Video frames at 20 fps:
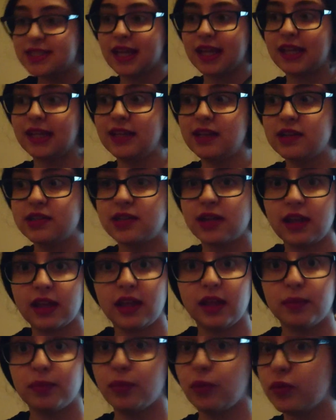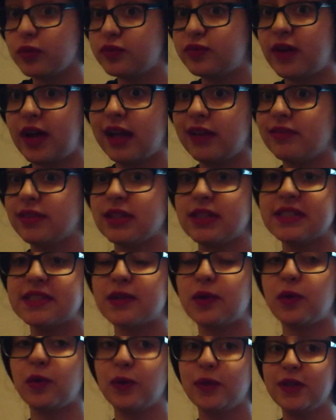I literally bought five in this
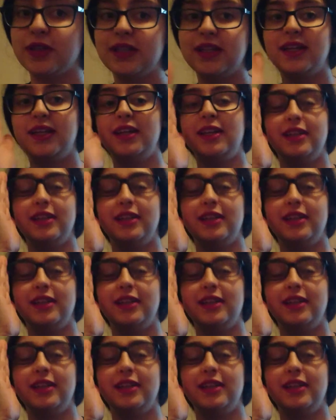haul.